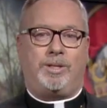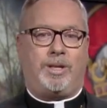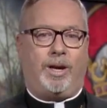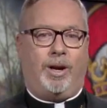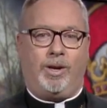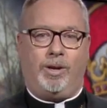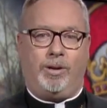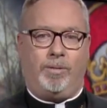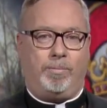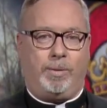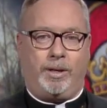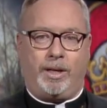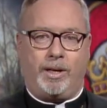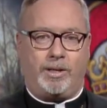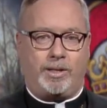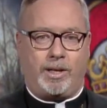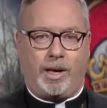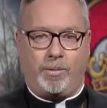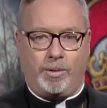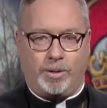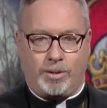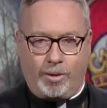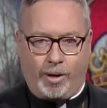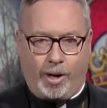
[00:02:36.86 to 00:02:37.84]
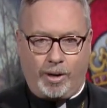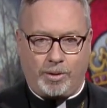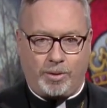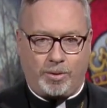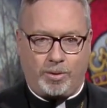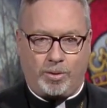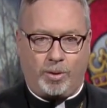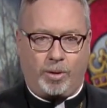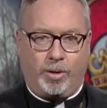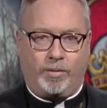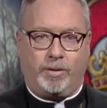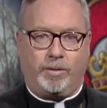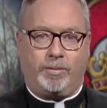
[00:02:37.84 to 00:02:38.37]
tell you because I was an altar
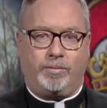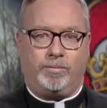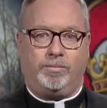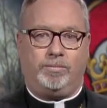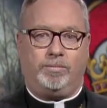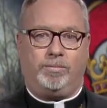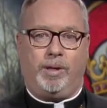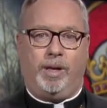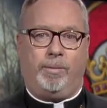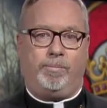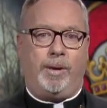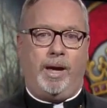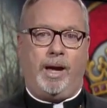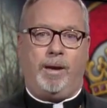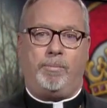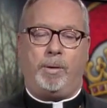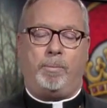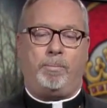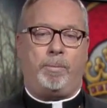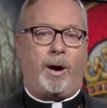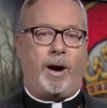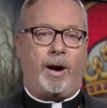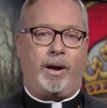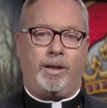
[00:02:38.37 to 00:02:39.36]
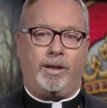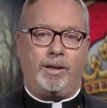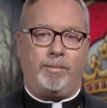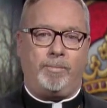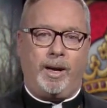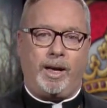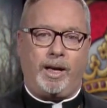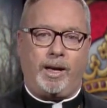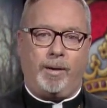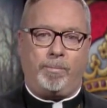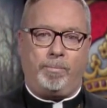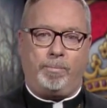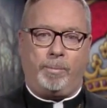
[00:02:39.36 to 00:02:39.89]
server. It may have been part of the
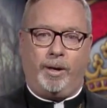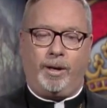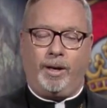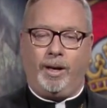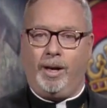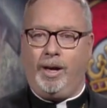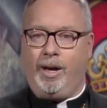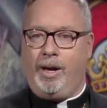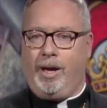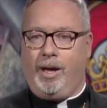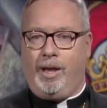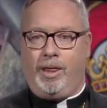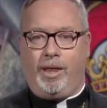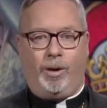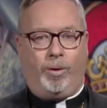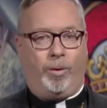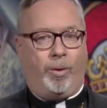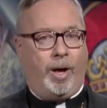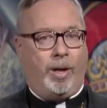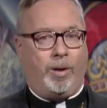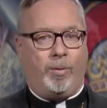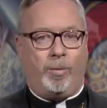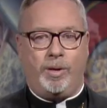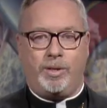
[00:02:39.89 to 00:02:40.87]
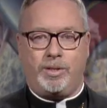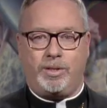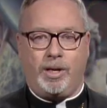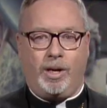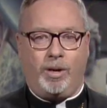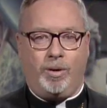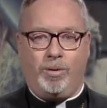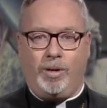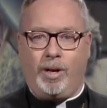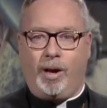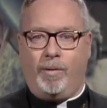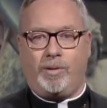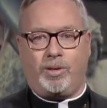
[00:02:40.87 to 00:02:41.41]
makeup, but there are other ones there
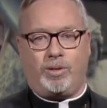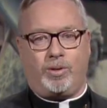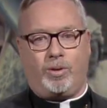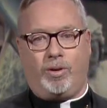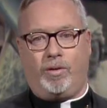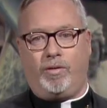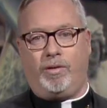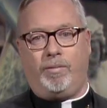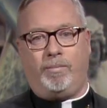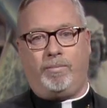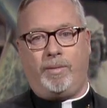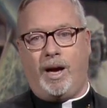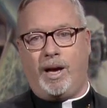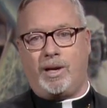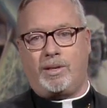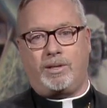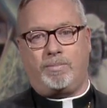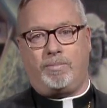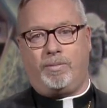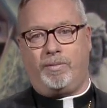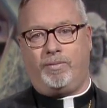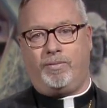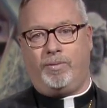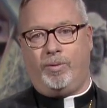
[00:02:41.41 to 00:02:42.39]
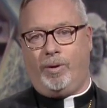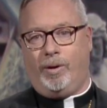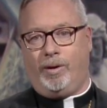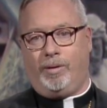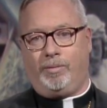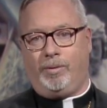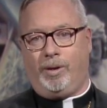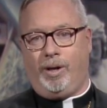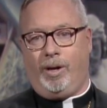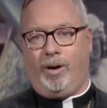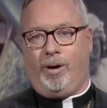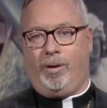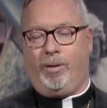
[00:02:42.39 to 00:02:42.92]
who never served mass before,
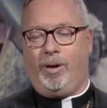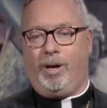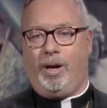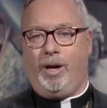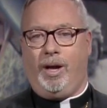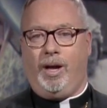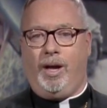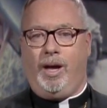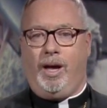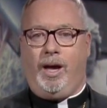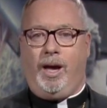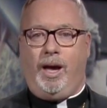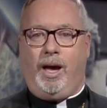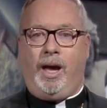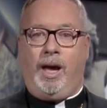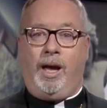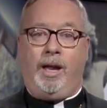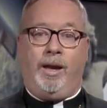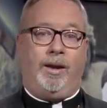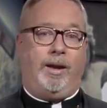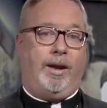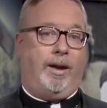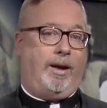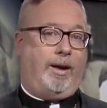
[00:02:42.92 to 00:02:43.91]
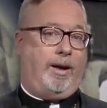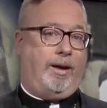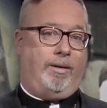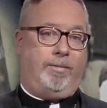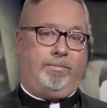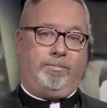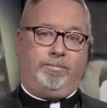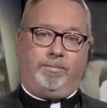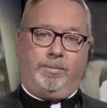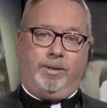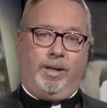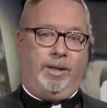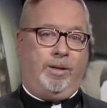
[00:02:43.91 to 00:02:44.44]
you know. And uh,
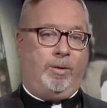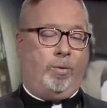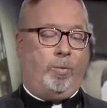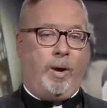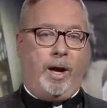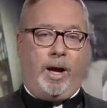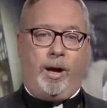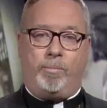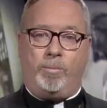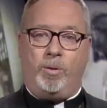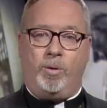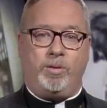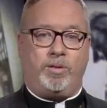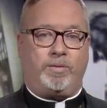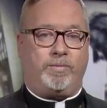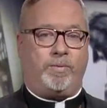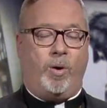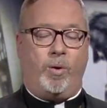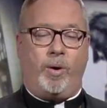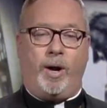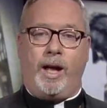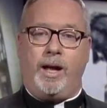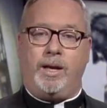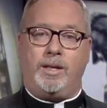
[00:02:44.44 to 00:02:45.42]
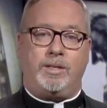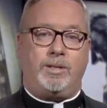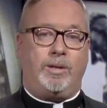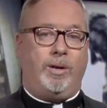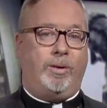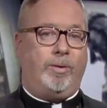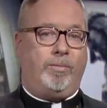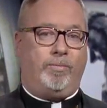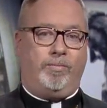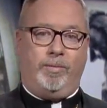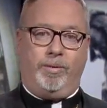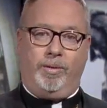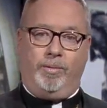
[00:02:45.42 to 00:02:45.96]
in the way it moves forward, I
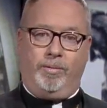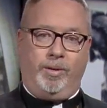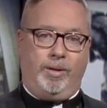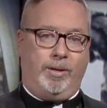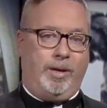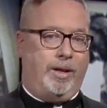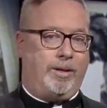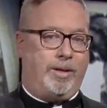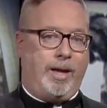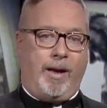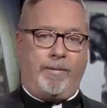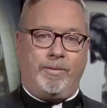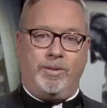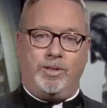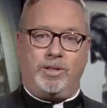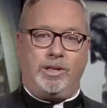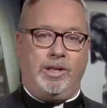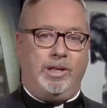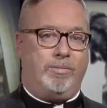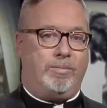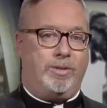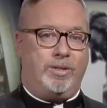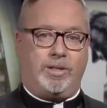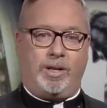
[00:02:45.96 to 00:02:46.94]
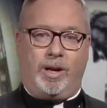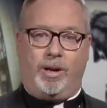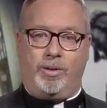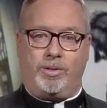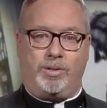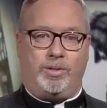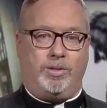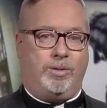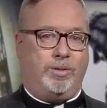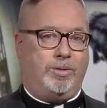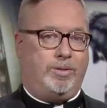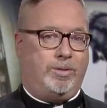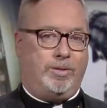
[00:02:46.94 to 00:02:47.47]
still haven't seen the results.
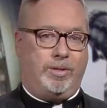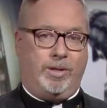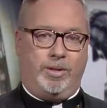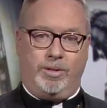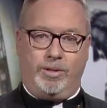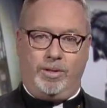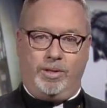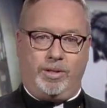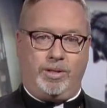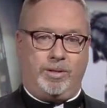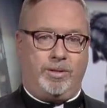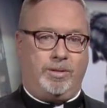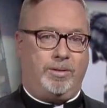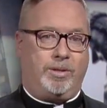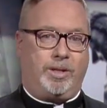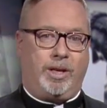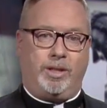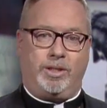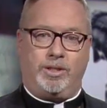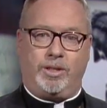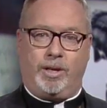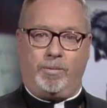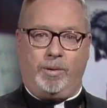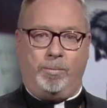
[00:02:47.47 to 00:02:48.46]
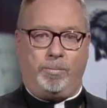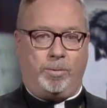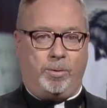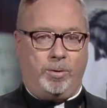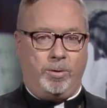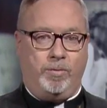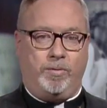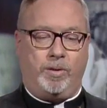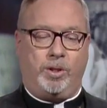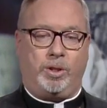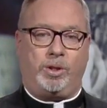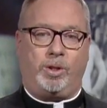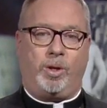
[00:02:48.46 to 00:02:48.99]
Do, does this, can someone
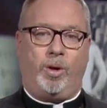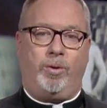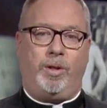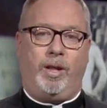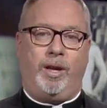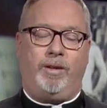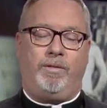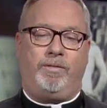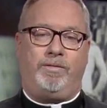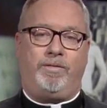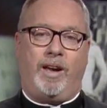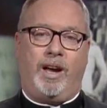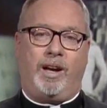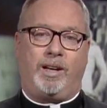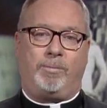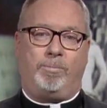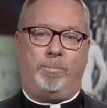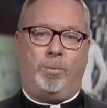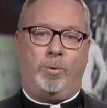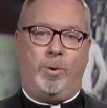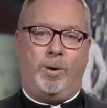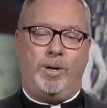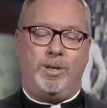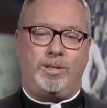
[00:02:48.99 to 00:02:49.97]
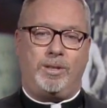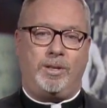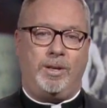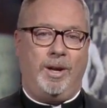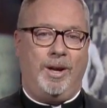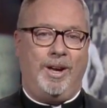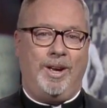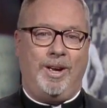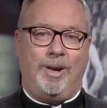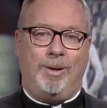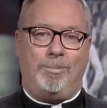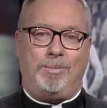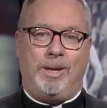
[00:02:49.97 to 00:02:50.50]
prove or show that in fact boys
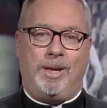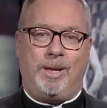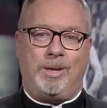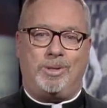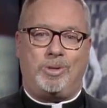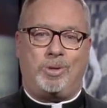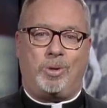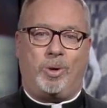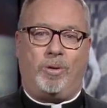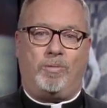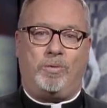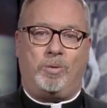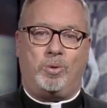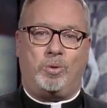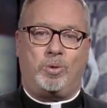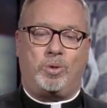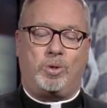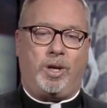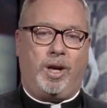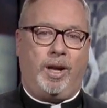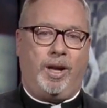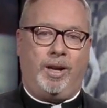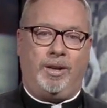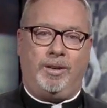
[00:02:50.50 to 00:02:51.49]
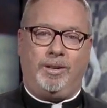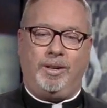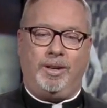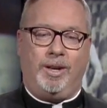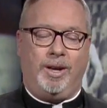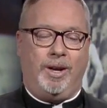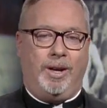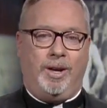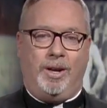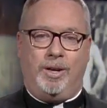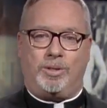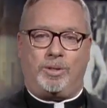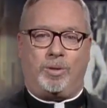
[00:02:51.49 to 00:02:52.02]
being servers can,
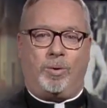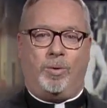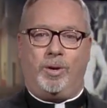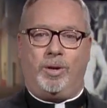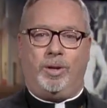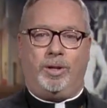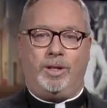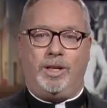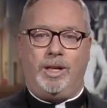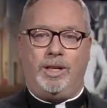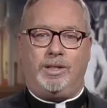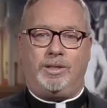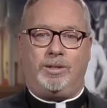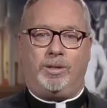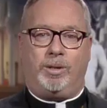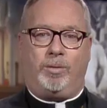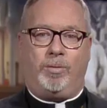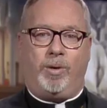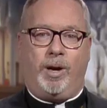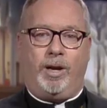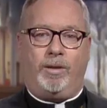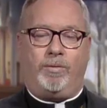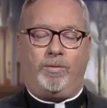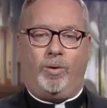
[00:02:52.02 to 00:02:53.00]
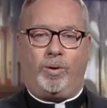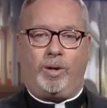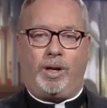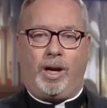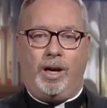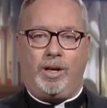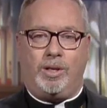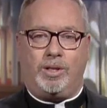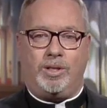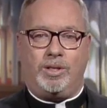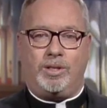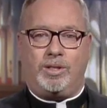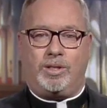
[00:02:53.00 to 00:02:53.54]
is going to lead to greater
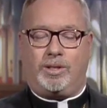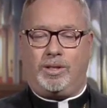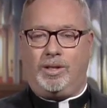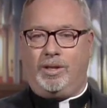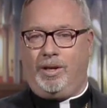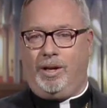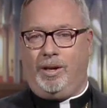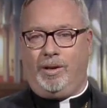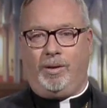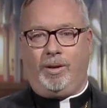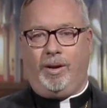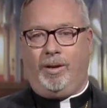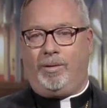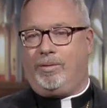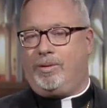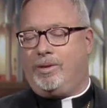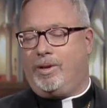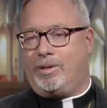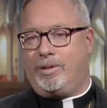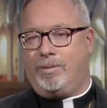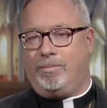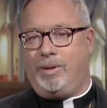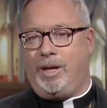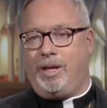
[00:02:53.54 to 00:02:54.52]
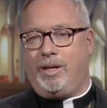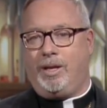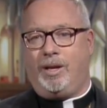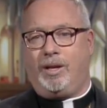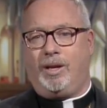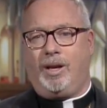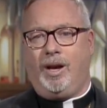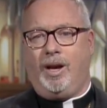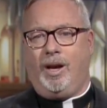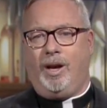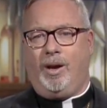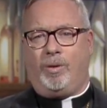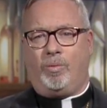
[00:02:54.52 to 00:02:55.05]
vocations? To, uh, does it mean that,
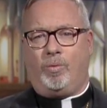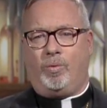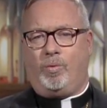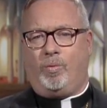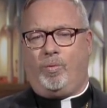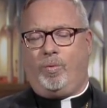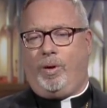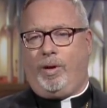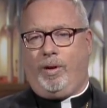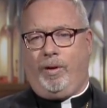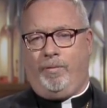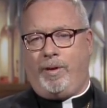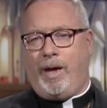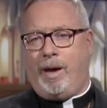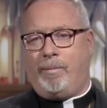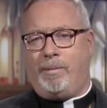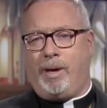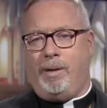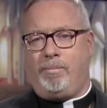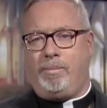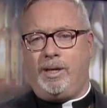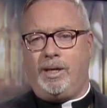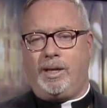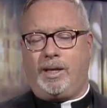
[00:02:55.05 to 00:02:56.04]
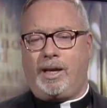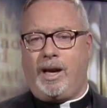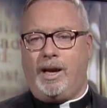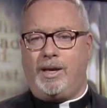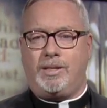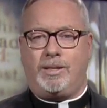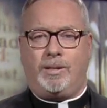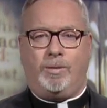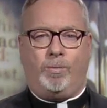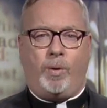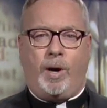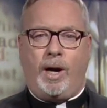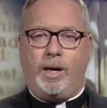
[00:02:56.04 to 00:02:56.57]
if that may be the case,
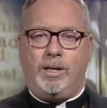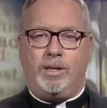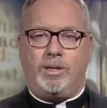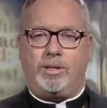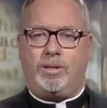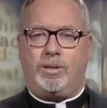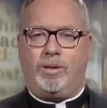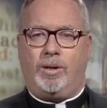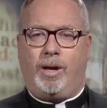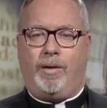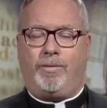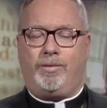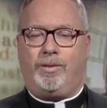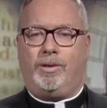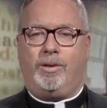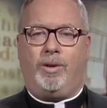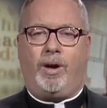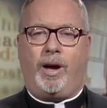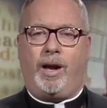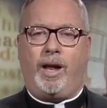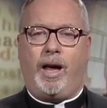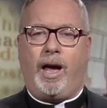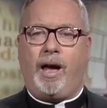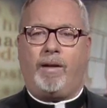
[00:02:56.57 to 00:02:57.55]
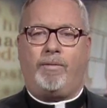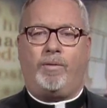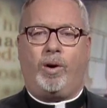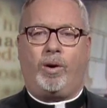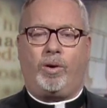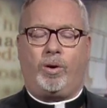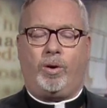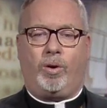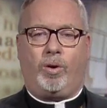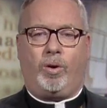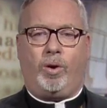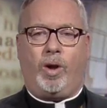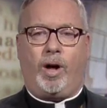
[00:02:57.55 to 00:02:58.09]
then why do you still have to not have
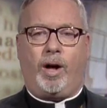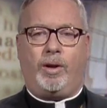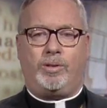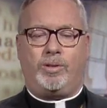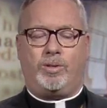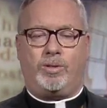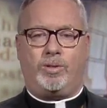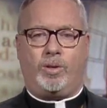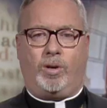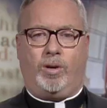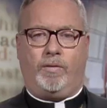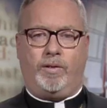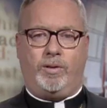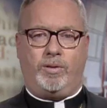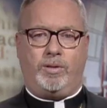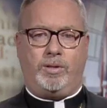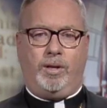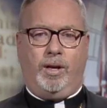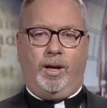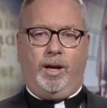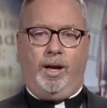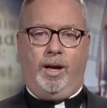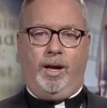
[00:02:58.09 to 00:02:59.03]
girl altar service?